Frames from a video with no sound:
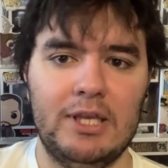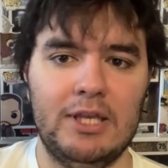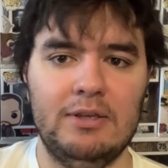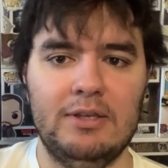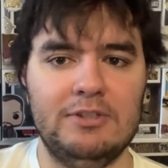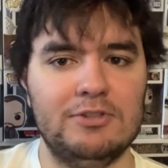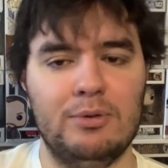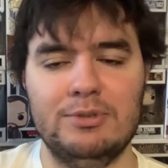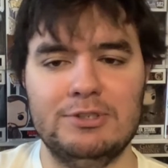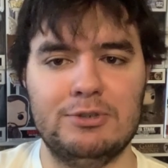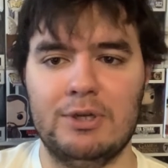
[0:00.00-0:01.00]
it's
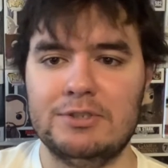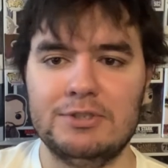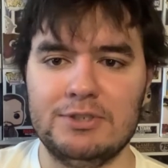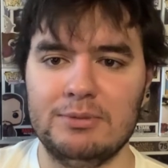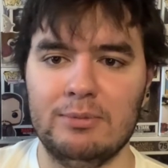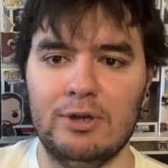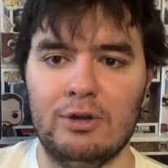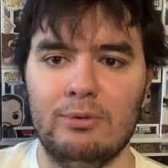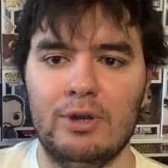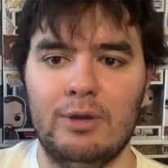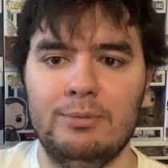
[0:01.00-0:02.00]
always great to see Margot
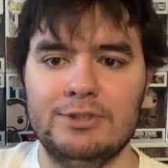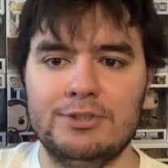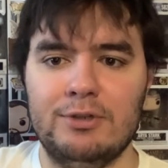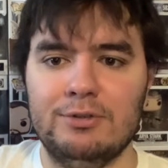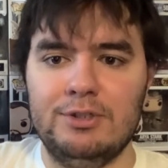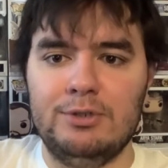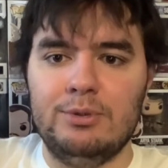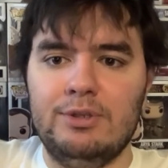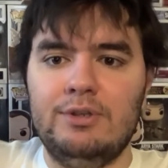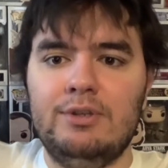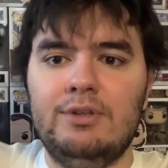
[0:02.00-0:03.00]
Robbie as Harley
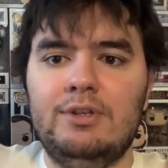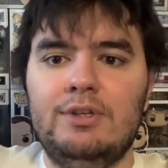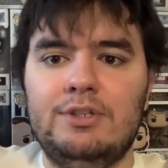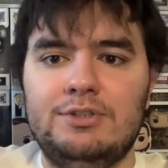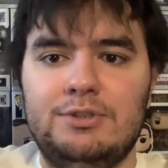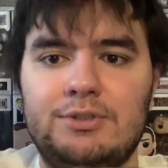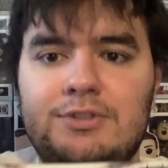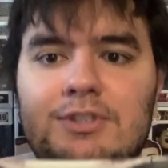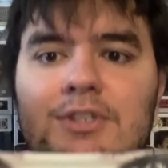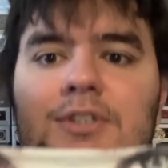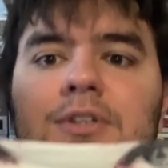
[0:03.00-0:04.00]
Quinn. As you can
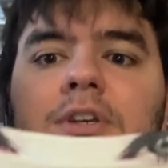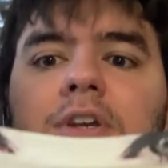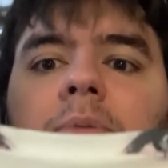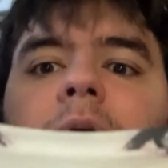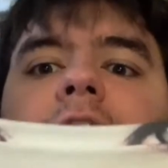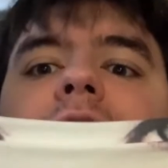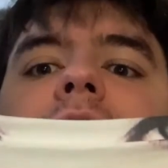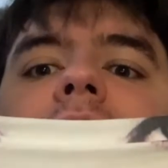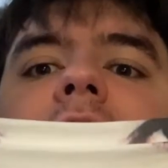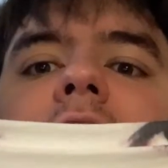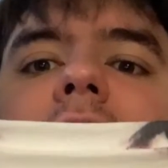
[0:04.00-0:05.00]
see, I'm also a
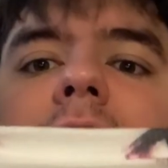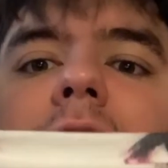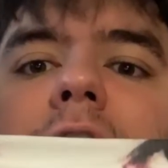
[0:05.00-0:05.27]
fan of her.